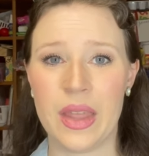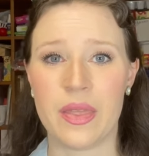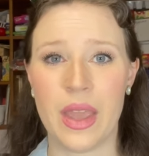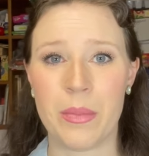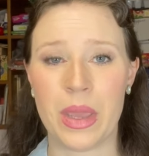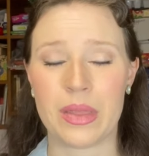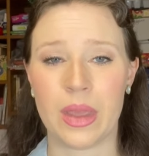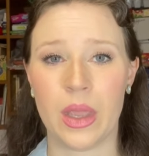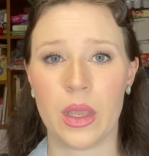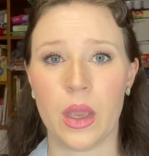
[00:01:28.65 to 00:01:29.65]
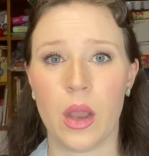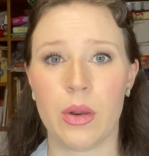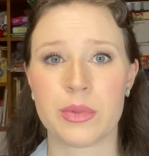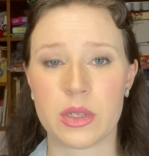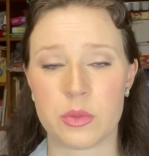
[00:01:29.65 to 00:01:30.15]
they may think, oh,
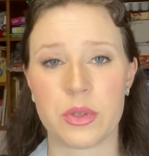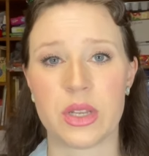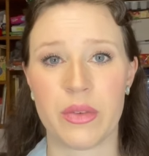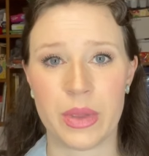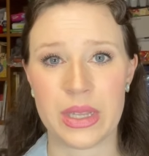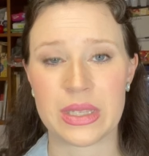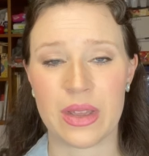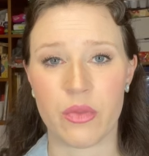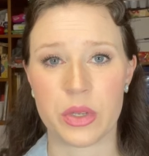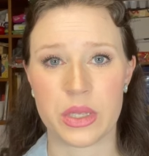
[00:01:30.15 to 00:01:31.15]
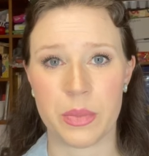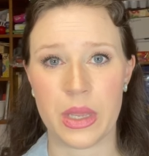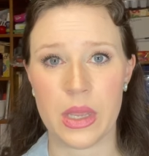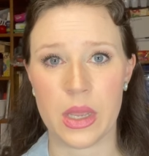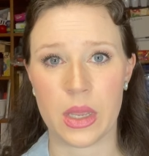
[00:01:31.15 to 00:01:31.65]
I'm still supposed to have my inside voice at
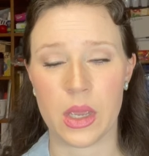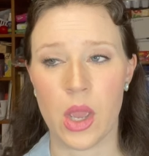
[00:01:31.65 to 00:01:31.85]
PE.